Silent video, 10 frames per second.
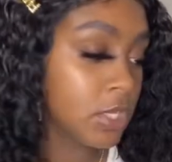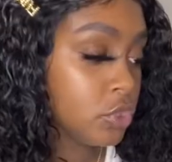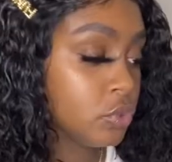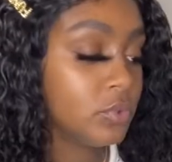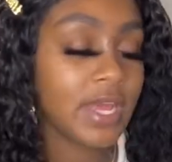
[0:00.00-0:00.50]

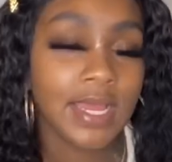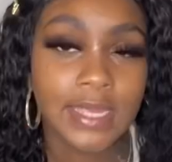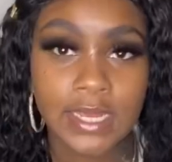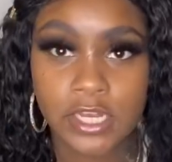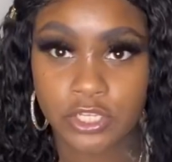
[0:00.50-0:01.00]
Do not
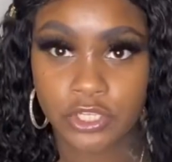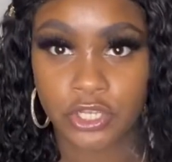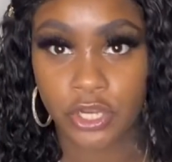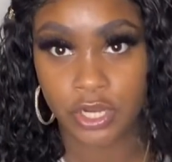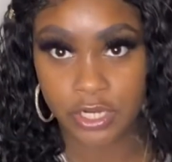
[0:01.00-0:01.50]
get
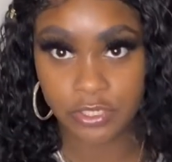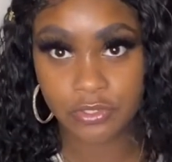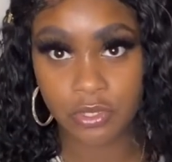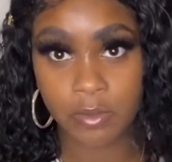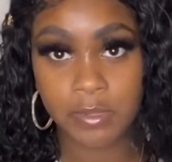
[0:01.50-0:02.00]
discouraged,
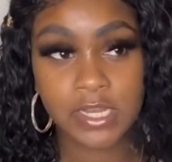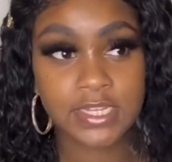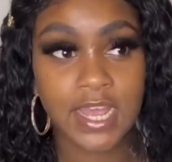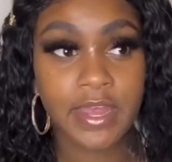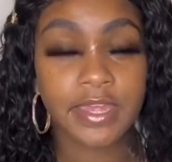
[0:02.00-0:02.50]
y'all, because
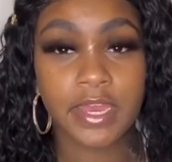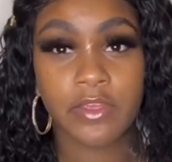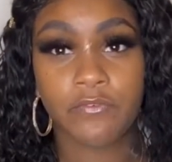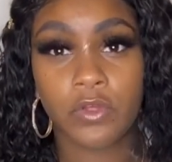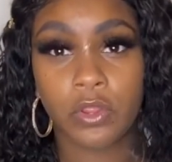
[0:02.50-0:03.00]
I
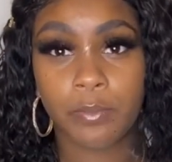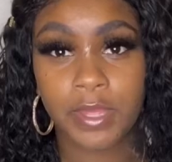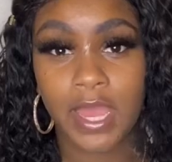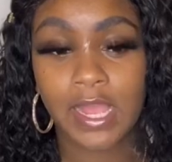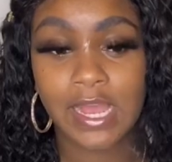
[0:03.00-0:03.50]
did for a little bit.
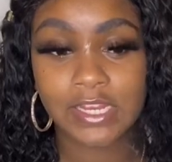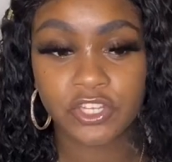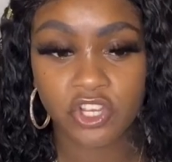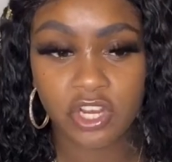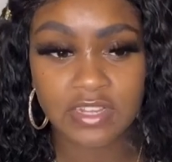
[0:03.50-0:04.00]
I got
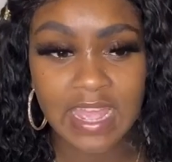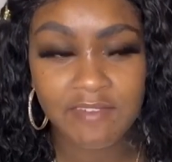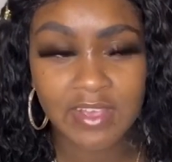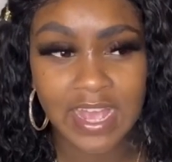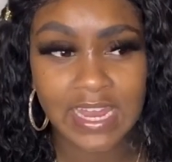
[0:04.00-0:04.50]
discouraged. I
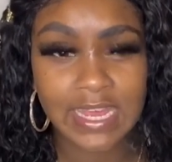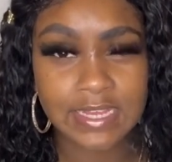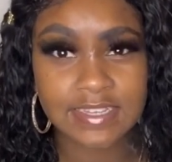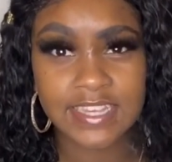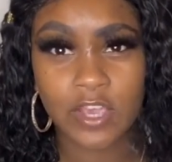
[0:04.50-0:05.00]
haven't got like
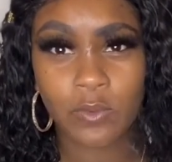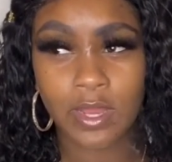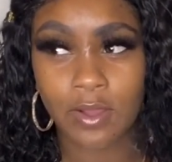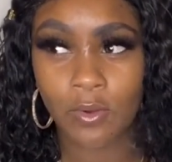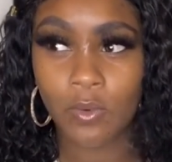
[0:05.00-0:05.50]
a sale in
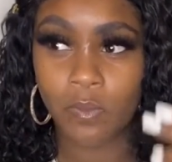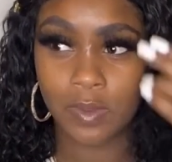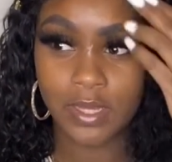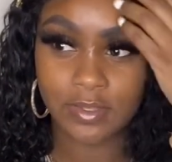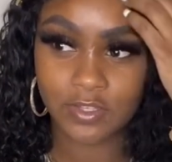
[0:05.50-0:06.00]
like a whole
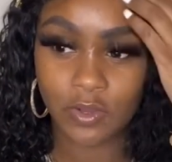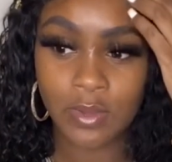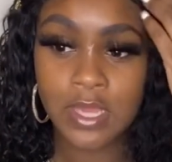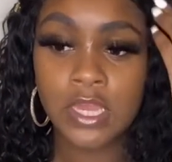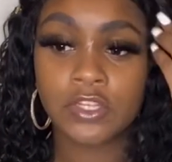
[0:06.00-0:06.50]
week or
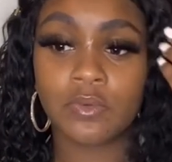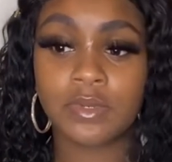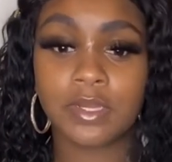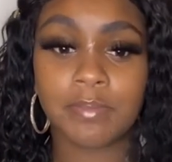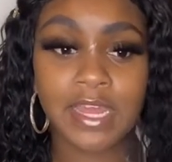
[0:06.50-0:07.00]
so. So
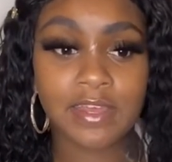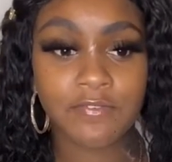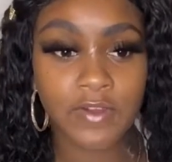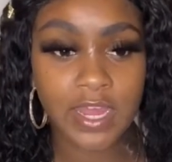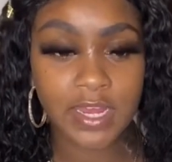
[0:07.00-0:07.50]
when the Black
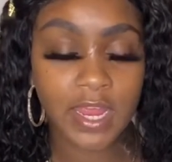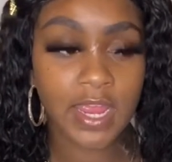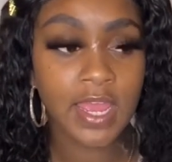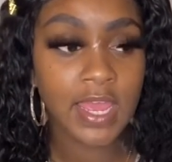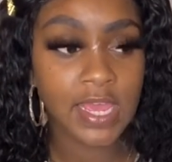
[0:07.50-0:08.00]

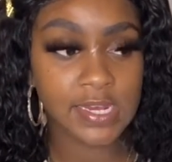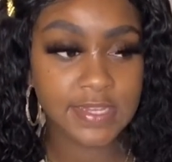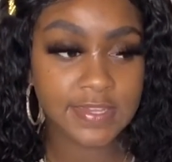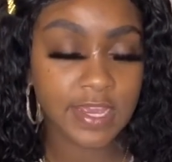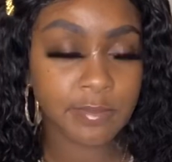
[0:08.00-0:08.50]
Friday and the
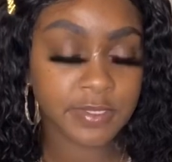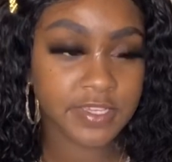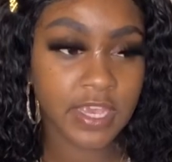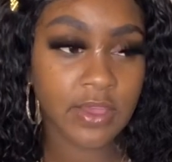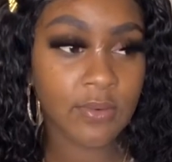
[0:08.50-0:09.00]
cyber
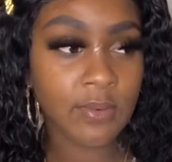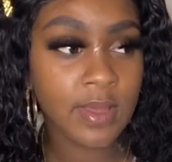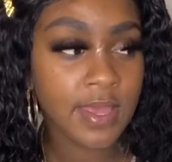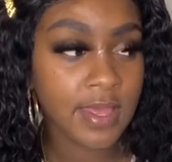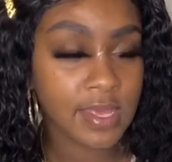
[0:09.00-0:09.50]
sale
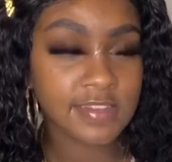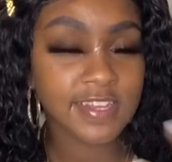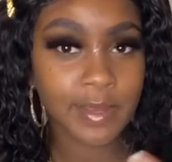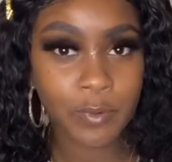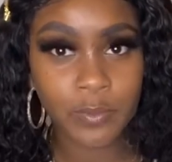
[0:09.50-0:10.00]
and
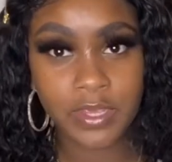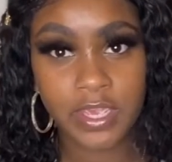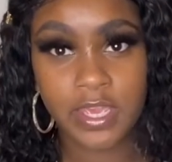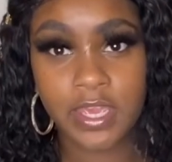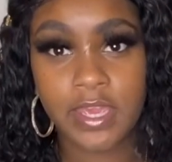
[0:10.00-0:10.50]
Cyber
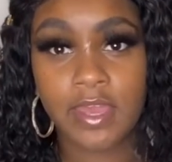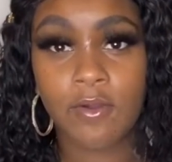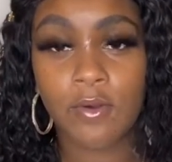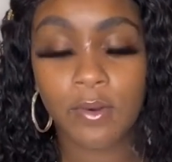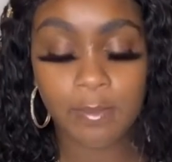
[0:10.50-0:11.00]
Weekend hit,
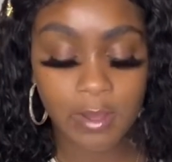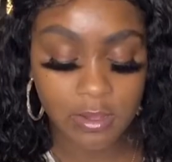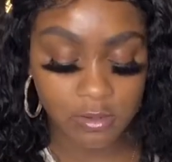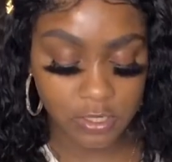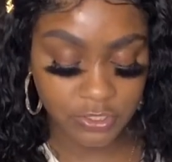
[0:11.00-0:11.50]
oh
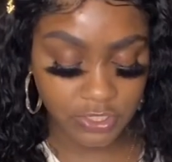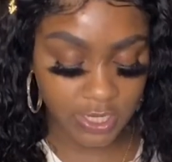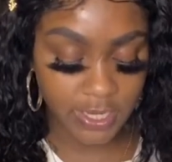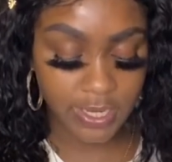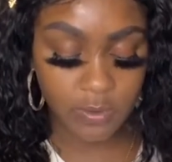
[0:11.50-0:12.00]
my gosh,
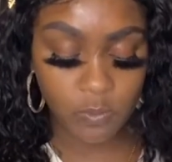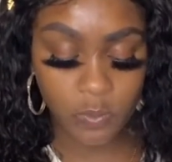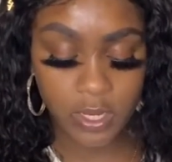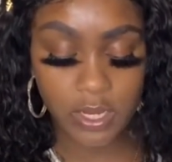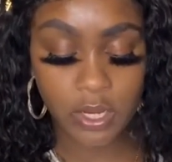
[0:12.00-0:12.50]
it
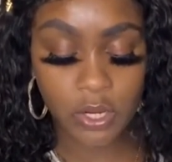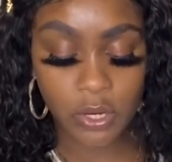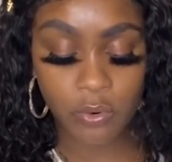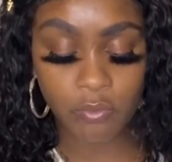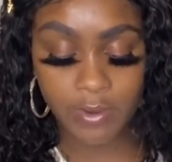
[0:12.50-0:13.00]
went
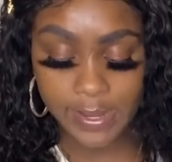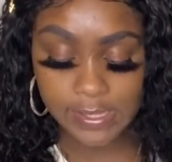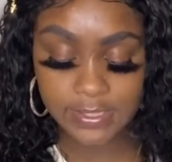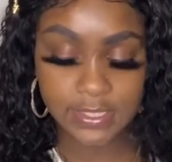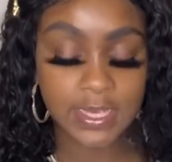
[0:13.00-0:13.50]

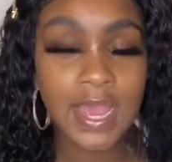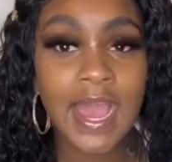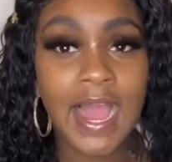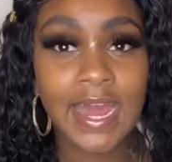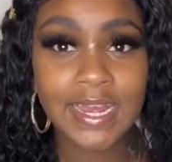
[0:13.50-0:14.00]
crazy.
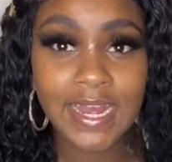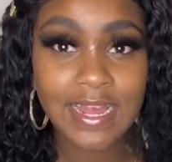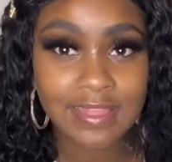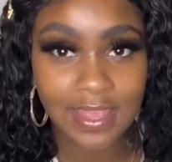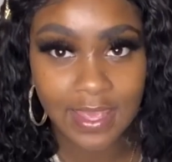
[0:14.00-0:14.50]
I did
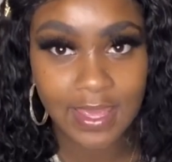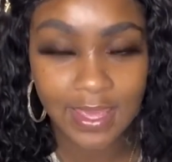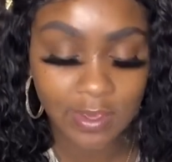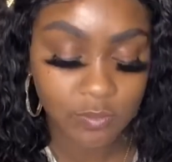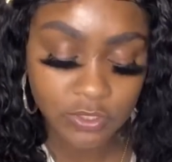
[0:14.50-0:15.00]
not think
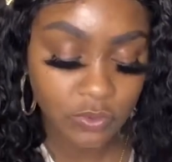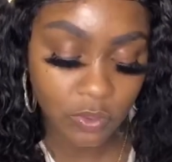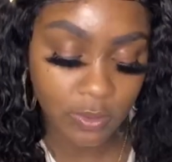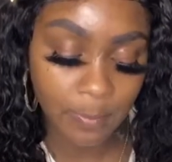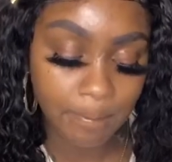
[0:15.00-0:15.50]
it was
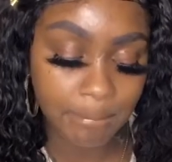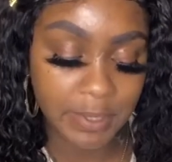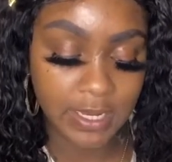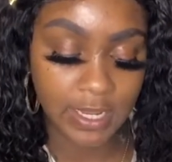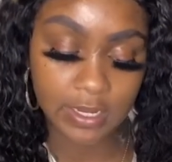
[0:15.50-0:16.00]
going to
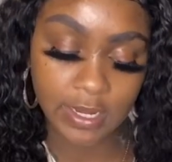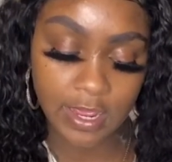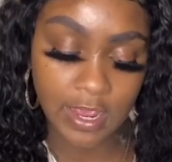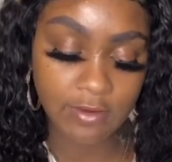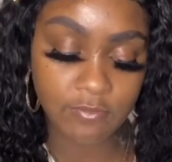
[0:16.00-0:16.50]
be like that.
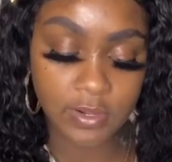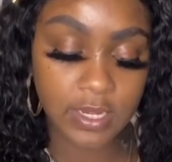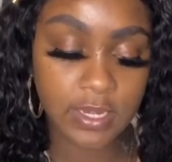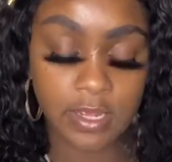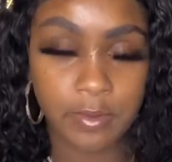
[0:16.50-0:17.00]
I really
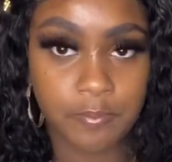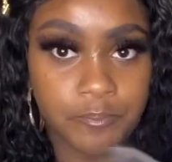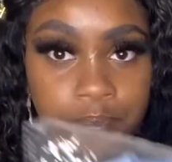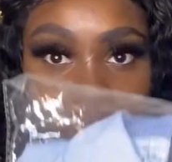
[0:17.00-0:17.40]
didn't.